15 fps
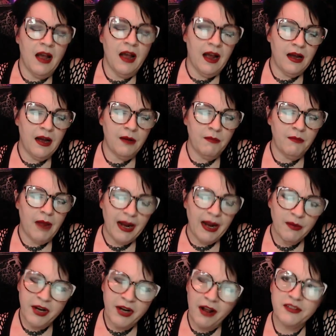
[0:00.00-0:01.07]
I
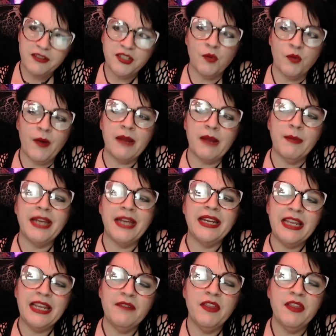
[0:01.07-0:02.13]
would also recommend,
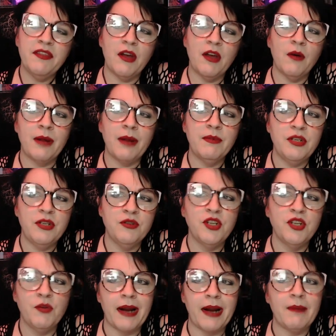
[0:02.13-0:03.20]
even though I would
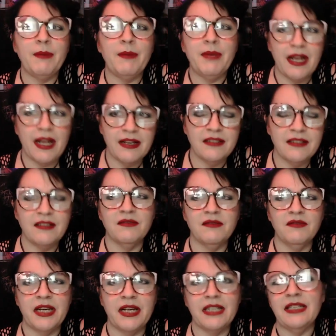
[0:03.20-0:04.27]
usually recommend, because,
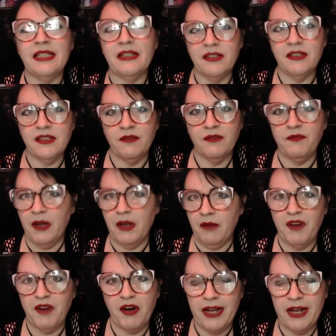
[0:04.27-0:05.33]
like I said, this is a
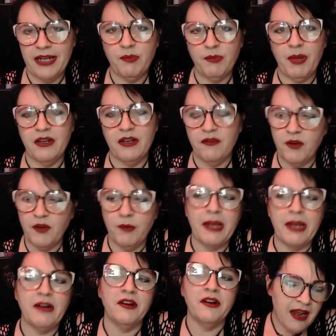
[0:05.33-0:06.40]
very independent
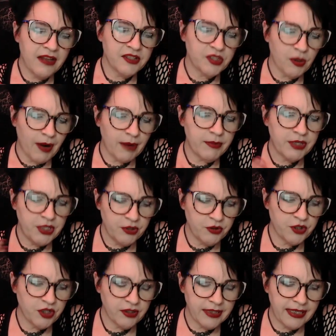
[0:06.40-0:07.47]
filmmaker, so I would
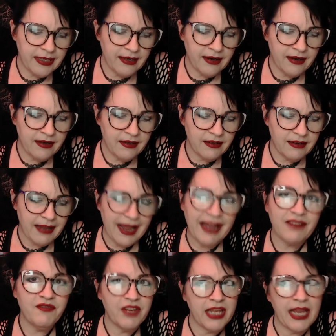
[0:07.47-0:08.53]
usually
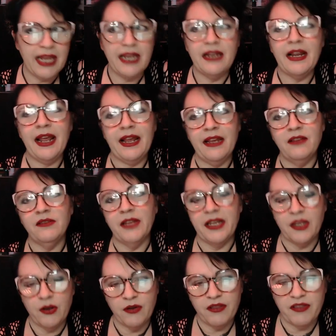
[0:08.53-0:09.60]
advocate, hey, like,
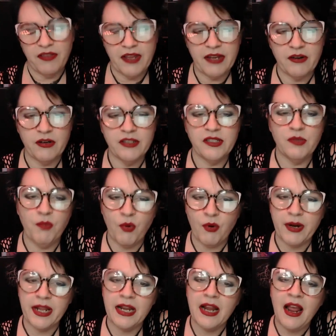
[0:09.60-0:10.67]
go to the theater and support
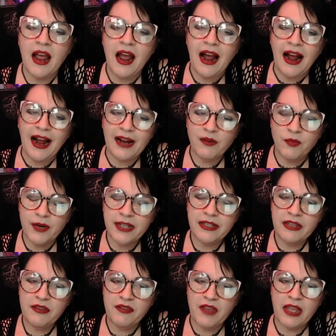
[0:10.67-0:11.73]
it. I
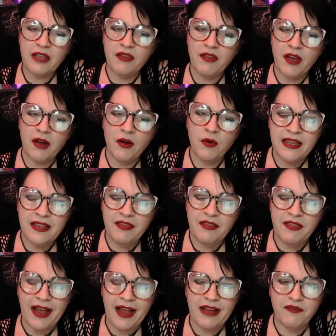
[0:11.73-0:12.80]
really think, though,
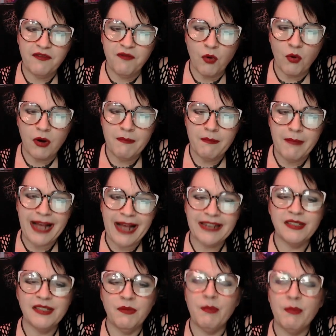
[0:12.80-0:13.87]
that for
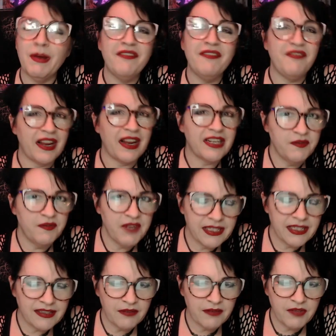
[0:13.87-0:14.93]
maximum
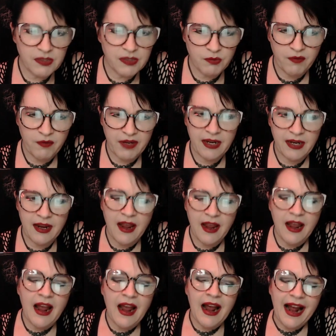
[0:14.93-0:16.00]
effectiveness of this movie,
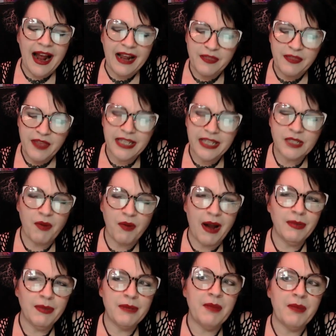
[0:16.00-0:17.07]
I think it's
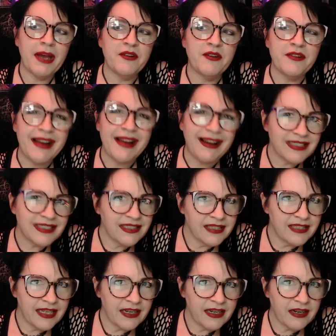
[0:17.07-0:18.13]
probably better not to
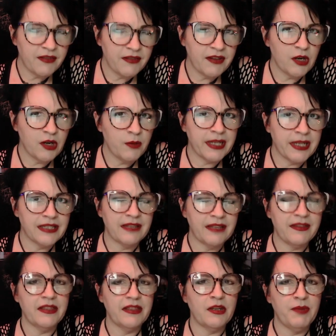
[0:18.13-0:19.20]
see it in a theater because I
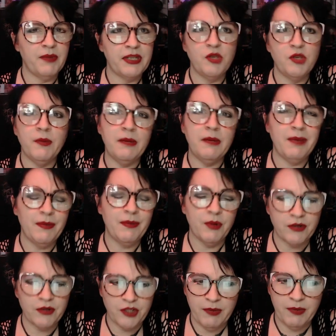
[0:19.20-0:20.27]
think there'd be too many people
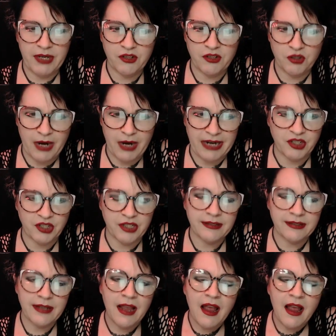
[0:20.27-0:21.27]
or too many distractions.